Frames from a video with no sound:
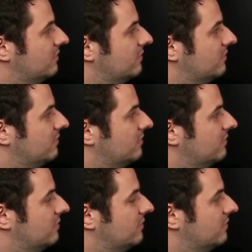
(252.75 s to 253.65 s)

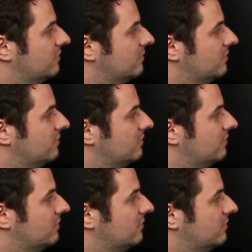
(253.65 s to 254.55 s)

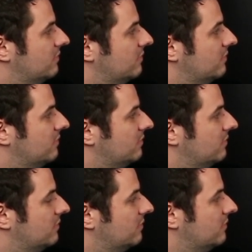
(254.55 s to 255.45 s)

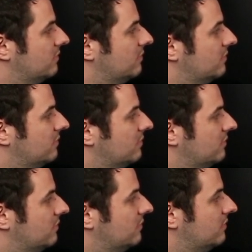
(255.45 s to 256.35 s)

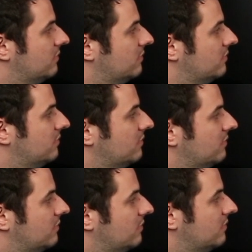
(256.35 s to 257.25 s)

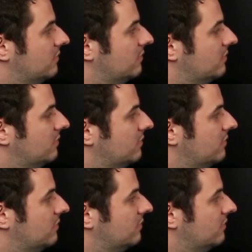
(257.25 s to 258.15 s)

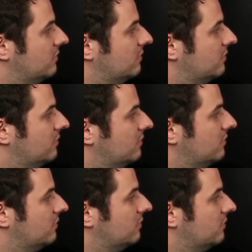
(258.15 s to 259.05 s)

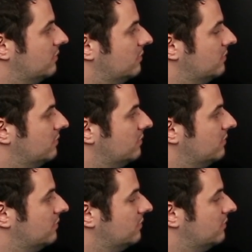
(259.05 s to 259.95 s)

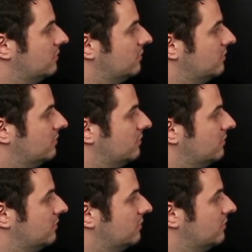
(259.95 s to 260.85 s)
No words are spoken by the person on screen.